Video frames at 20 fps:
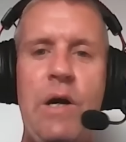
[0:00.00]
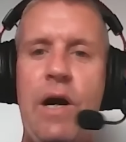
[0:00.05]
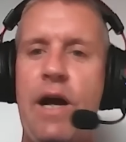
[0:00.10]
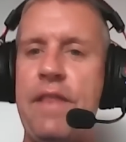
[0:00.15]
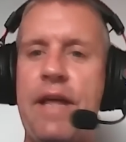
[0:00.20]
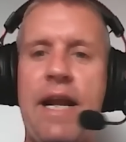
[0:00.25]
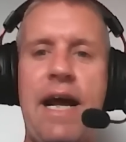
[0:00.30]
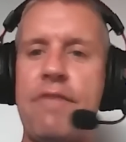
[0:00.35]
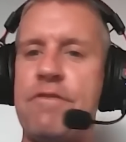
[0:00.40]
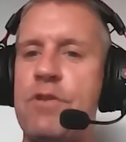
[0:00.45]
And
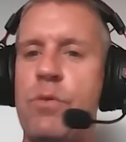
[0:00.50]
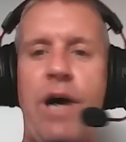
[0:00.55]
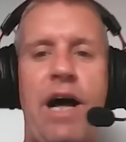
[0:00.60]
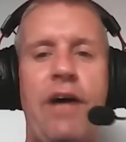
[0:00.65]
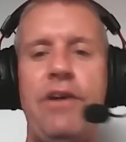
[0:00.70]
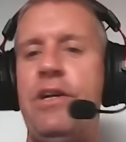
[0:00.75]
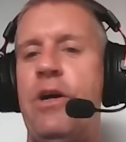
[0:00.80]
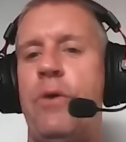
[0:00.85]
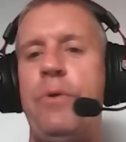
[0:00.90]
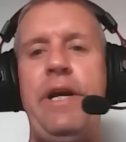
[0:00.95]
then after a while,
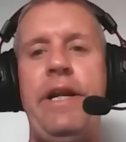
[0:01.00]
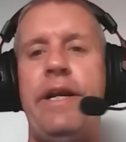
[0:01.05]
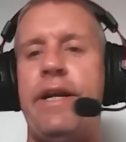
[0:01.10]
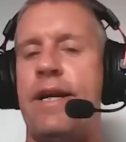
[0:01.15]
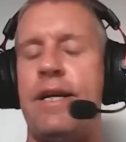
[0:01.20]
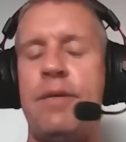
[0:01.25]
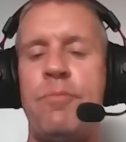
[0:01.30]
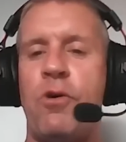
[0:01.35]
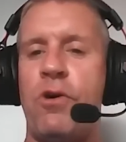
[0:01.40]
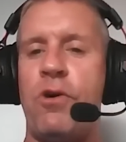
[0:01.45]
you don't need it
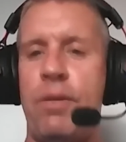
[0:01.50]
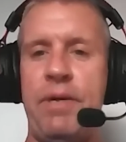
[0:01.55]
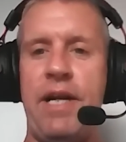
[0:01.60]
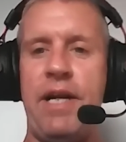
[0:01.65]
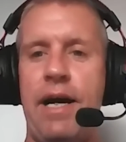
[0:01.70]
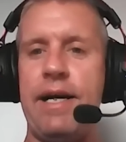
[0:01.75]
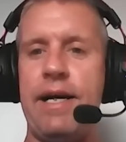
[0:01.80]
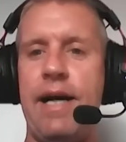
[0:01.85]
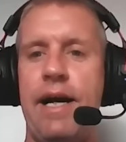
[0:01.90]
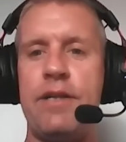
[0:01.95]
anymore. I mean,
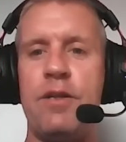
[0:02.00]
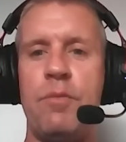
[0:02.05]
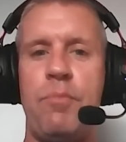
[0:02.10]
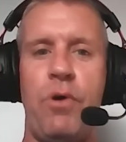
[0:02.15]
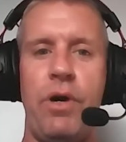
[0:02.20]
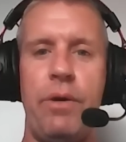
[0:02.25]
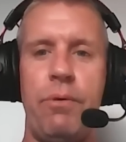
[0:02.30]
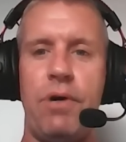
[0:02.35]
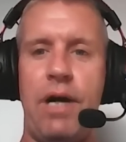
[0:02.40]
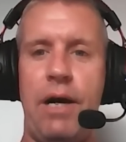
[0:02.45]
I got to the
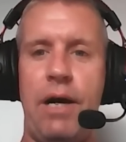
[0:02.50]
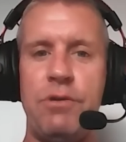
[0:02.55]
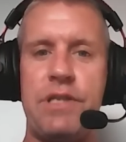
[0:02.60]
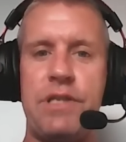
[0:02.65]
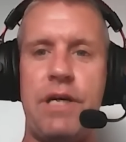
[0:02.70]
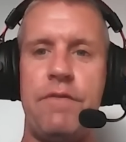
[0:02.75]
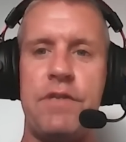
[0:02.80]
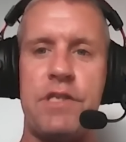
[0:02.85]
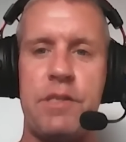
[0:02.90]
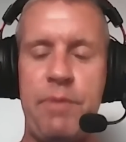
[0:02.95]
point where I was
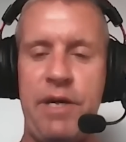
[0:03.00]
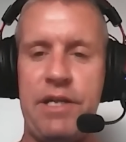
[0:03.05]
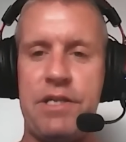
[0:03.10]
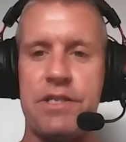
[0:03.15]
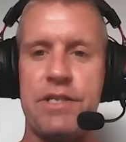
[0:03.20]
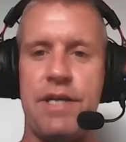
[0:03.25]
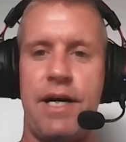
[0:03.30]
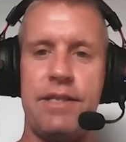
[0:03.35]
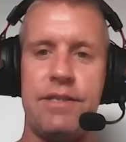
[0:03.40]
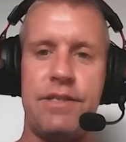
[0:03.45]
giving
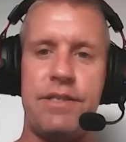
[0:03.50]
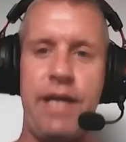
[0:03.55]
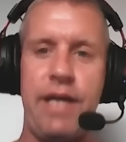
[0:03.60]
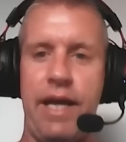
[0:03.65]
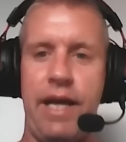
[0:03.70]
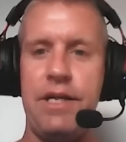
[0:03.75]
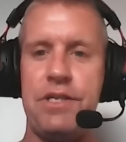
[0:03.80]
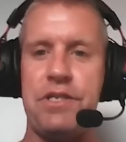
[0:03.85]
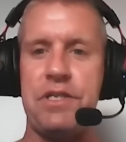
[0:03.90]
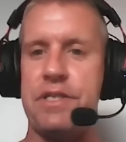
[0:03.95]
speeches on
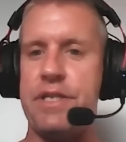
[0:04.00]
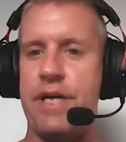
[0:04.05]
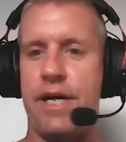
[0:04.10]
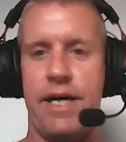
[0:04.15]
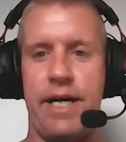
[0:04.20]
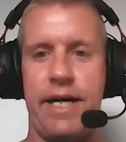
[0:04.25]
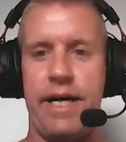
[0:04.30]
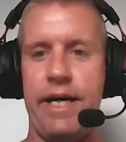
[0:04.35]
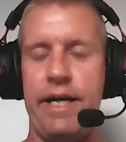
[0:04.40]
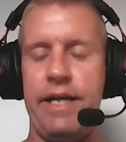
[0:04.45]
stage in
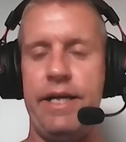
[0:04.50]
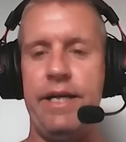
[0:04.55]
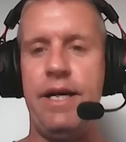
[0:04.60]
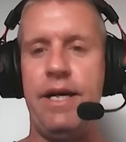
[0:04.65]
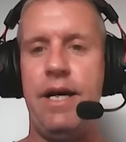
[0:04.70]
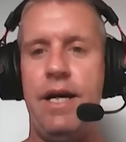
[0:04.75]
Thai.